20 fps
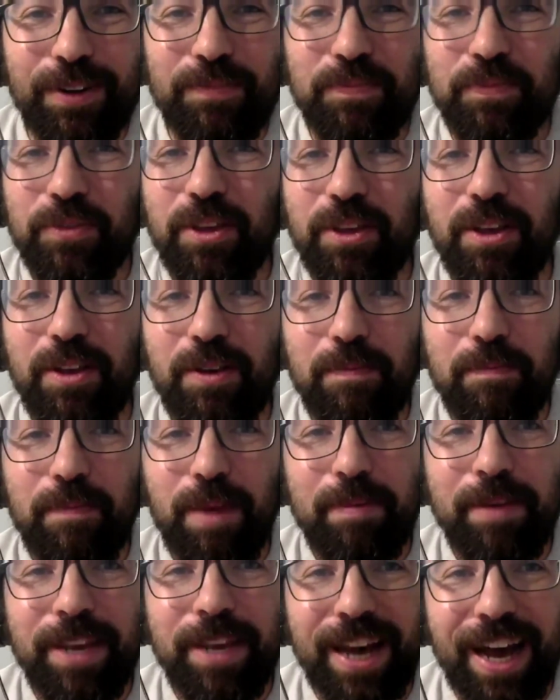Well,
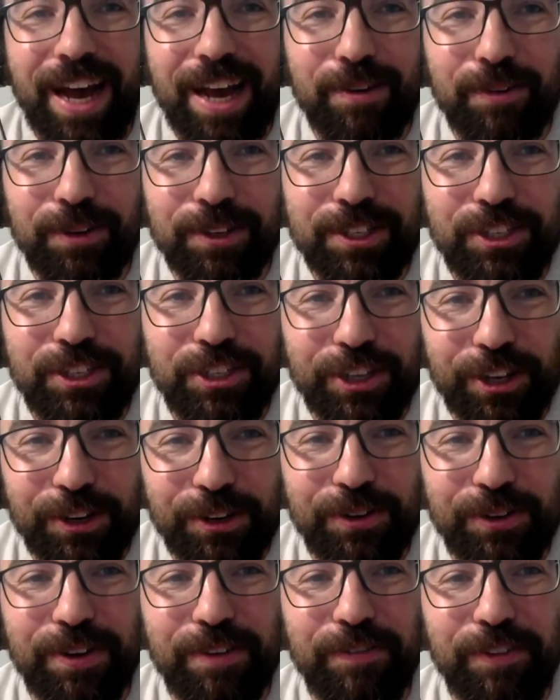maybe I will
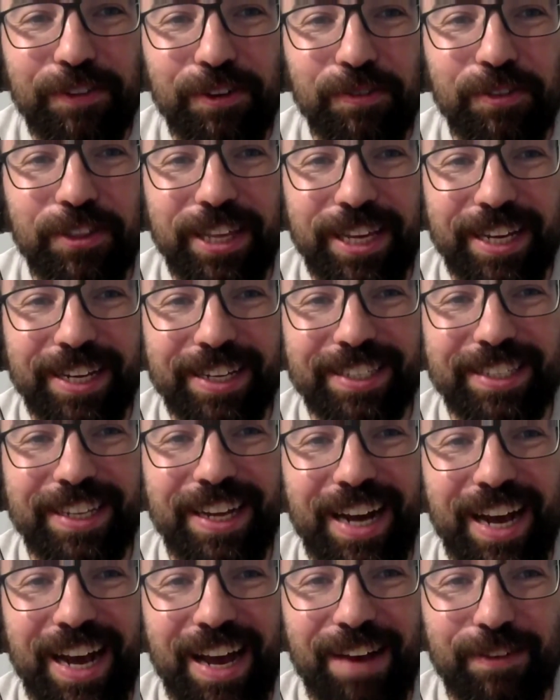show a few things
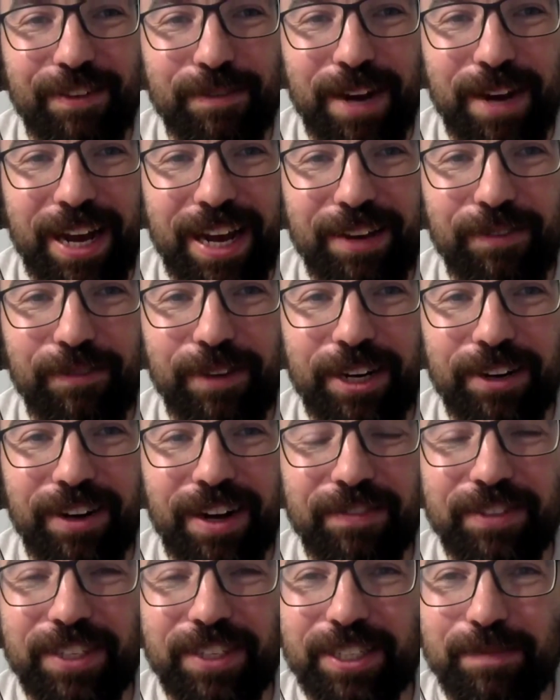that I have in mind. We
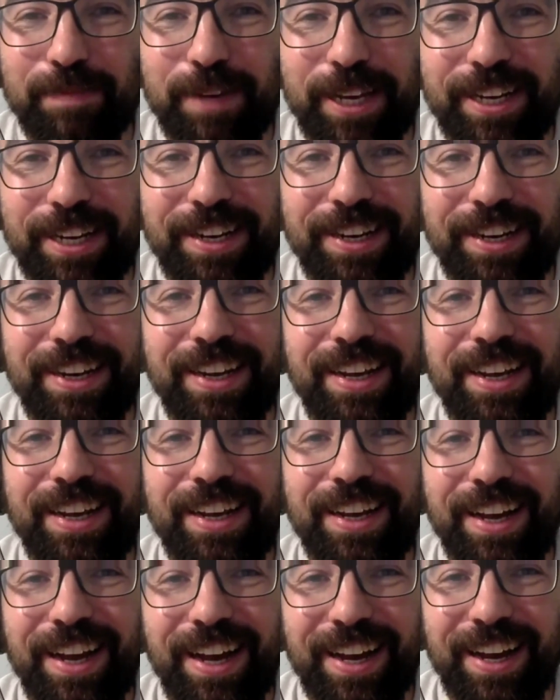don't have to spend
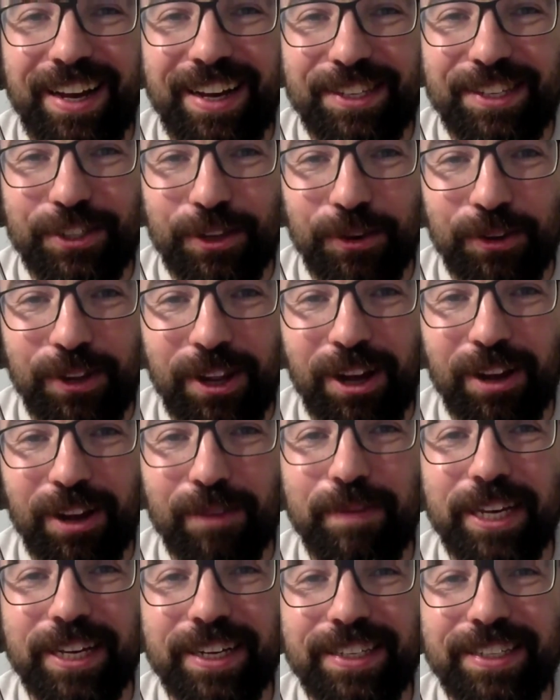so
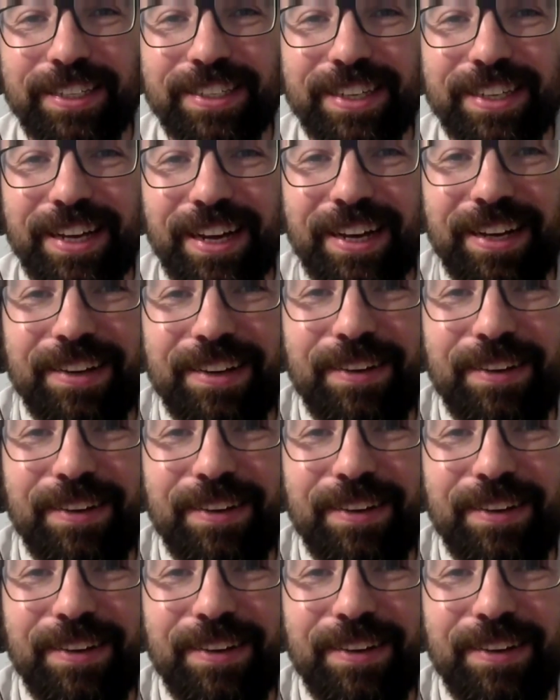long, because